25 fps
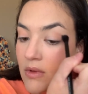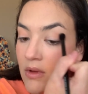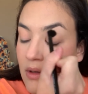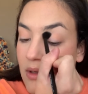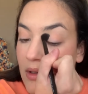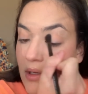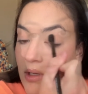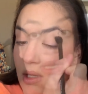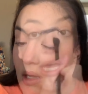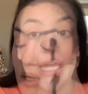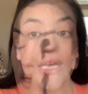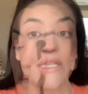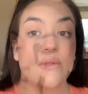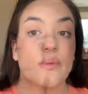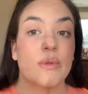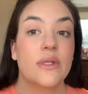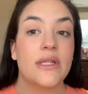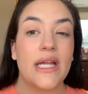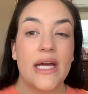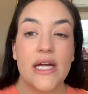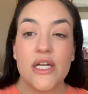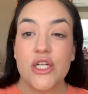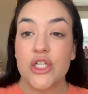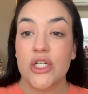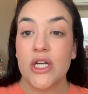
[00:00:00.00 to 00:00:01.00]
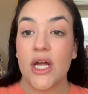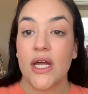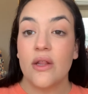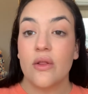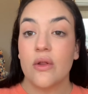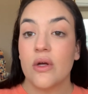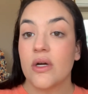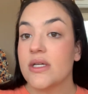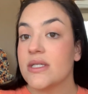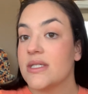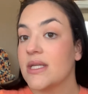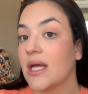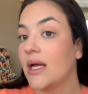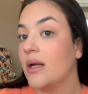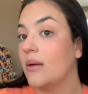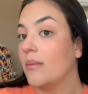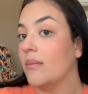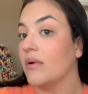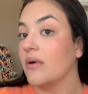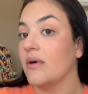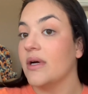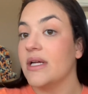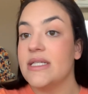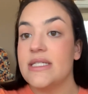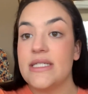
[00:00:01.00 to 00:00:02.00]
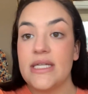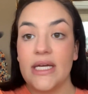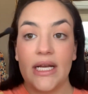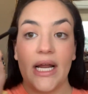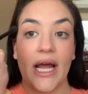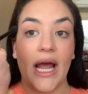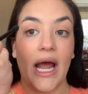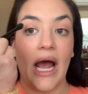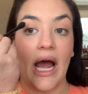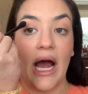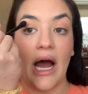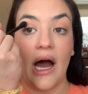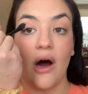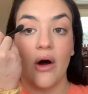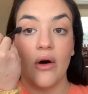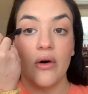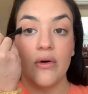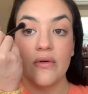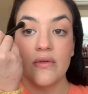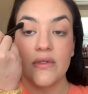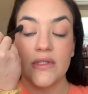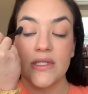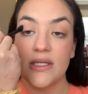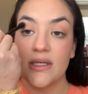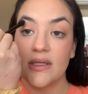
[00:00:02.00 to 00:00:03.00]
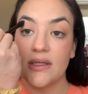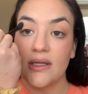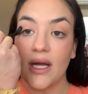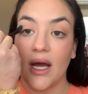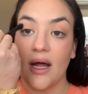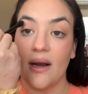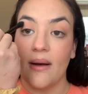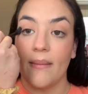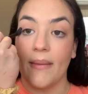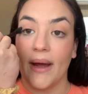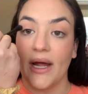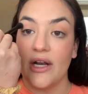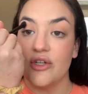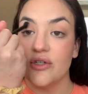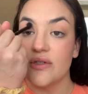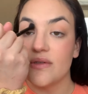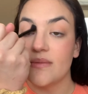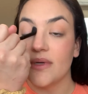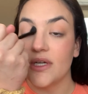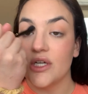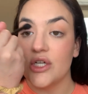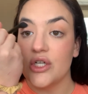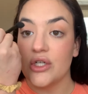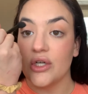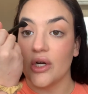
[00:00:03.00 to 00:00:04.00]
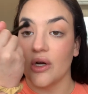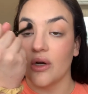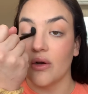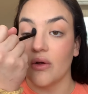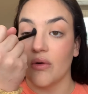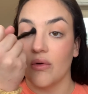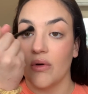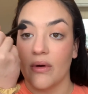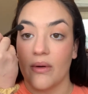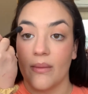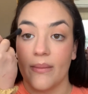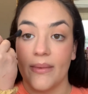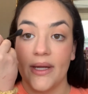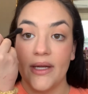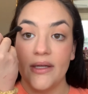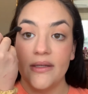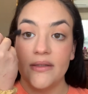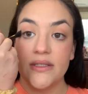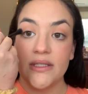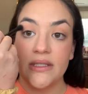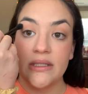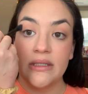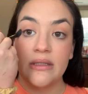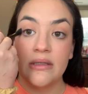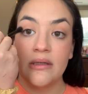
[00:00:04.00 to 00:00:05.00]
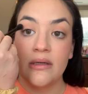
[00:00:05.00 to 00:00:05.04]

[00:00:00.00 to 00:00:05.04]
That's what that shade looks like blended out. Kind of matches my shirt a little bit.